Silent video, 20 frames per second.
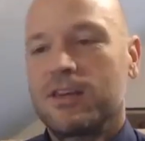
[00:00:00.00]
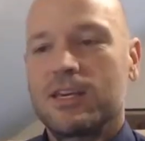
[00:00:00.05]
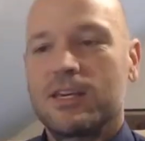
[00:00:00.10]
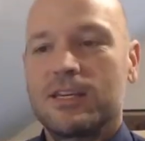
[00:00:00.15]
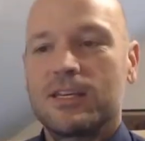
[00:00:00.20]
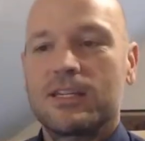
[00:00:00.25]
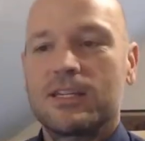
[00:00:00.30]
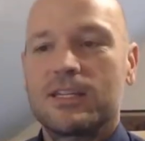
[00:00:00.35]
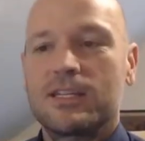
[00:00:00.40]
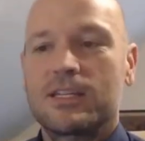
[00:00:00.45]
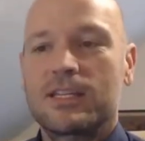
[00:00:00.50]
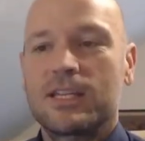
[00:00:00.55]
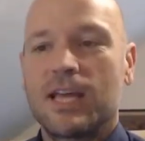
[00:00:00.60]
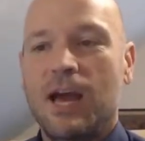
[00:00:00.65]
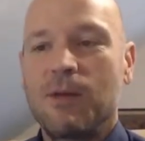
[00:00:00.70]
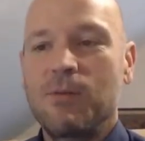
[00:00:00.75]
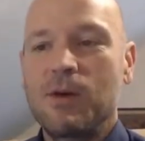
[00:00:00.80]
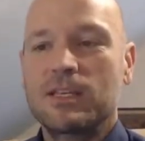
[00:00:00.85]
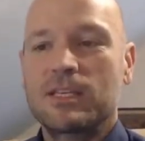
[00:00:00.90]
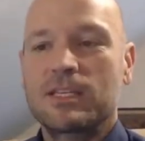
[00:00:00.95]
is, how
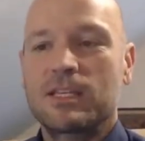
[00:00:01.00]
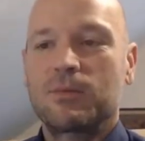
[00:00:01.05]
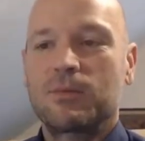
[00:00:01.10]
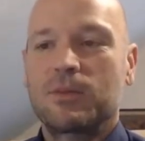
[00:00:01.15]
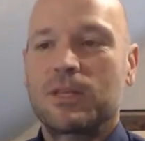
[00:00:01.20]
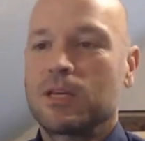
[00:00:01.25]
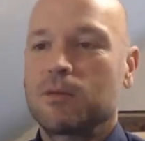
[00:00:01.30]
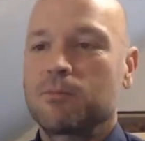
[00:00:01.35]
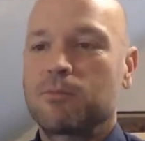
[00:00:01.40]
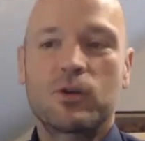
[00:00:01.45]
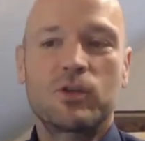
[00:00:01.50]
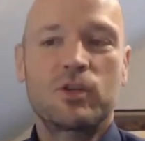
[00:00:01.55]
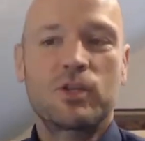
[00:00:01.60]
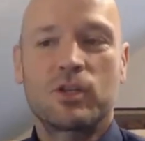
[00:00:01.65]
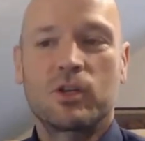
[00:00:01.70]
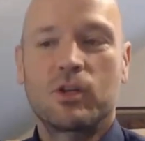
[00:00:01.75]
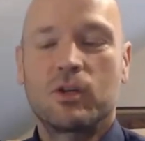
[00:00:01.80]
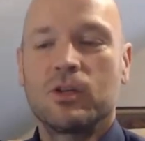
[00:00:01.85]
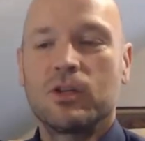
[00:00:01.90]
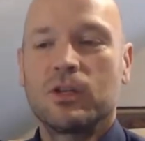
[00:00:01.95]
about something
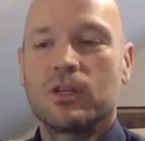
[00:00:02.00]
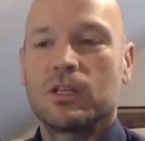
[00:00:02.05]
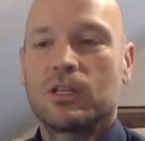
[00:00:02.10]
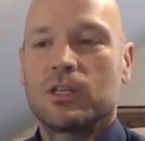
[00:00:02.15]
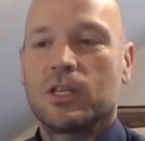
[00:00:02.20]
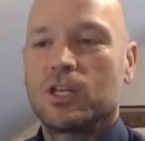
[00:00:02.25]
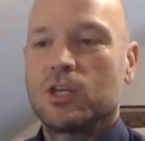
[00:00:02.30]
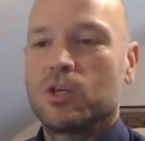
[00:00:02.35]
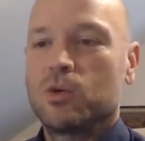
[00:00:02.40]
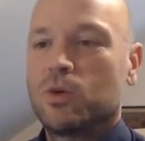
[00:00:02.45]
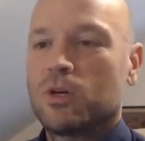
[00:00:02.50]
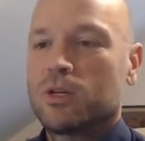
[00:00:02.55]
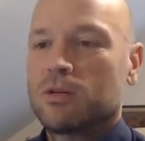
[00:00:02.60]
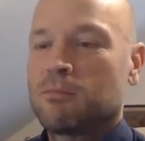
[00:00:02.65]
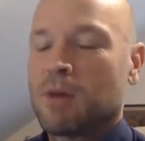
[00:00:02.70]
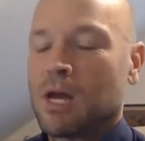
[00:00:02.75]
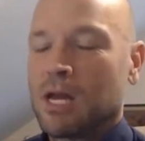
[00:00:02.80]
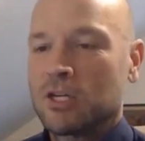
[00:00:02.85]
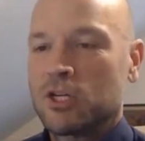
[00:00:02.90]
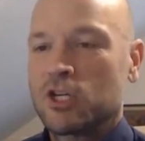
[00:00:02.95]
personal that you wouldn't
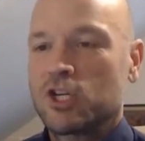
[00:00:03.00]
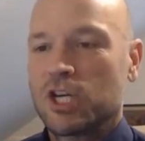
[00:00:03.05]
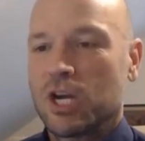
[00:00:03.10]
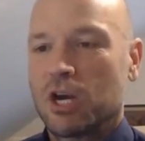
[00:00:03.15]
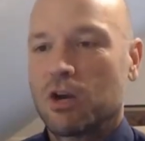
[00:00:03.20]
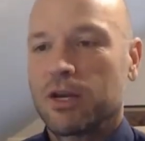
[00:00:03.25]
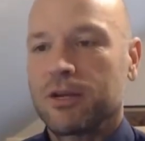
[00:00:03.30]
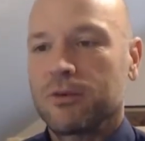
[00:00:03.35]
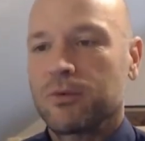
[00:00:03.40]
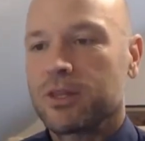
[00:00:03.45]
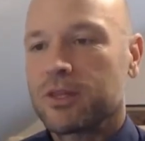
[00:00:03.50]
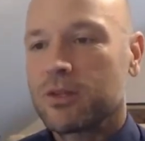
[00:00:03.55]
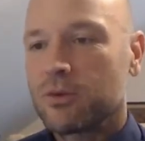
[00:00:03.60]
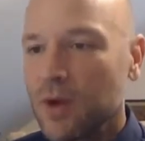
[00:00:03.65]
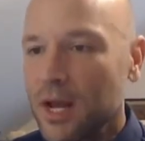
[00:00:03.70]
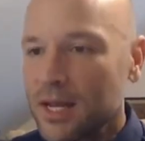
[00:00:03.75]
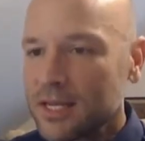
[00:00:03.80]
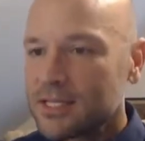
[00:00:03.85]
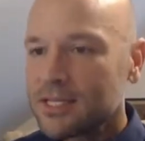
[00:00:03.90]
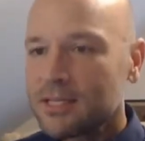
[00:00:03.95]
mind sharing with the
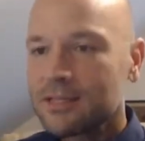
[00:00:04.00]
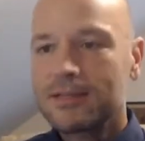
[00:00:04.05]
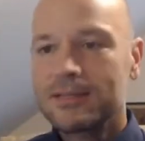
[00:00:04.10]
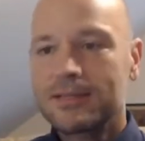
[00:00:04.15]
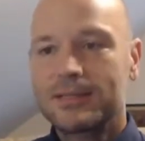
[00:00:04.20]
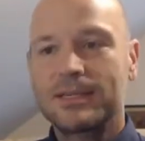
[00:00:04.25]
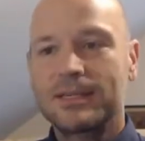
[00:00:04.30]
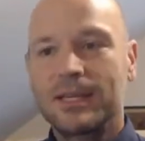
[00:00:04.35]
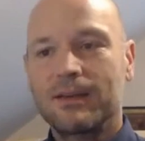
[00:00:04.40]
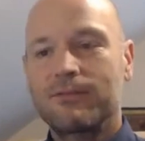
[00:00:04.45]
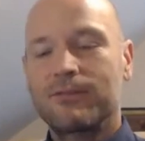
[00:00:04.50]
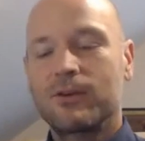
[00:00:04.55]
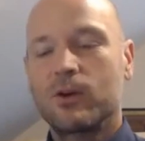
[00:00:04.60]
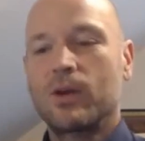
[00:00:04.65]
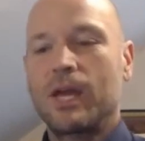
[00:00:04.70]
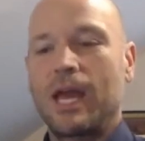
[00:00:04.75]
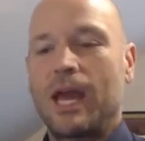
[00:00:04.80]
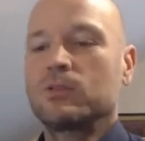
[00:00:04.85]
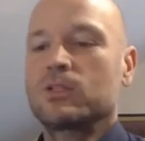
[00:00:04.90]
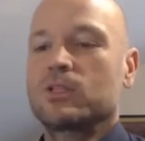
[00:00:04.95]
rest of the CFO
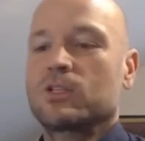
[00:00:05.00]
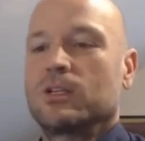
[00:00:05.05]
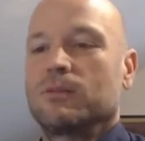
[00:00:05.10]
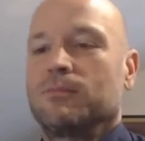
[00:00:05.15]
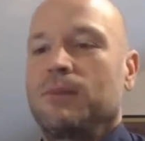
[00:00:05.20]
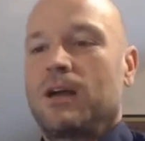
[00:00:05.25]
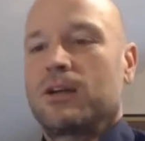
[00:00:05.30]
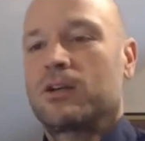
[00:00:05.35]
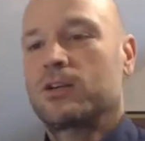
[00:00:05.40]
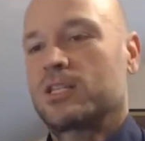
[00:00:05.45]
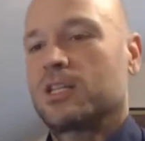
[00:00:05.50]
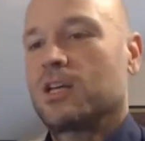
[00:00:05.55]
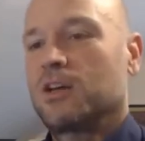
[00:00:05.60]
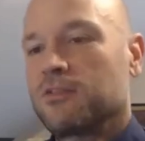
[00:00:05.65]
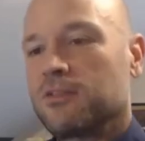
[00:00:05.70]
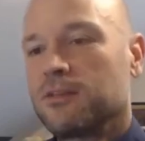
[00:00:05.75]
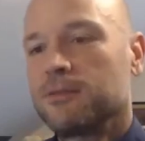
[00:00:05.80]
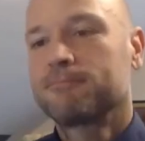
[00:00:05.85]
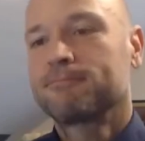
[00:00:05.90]
Council about yourself?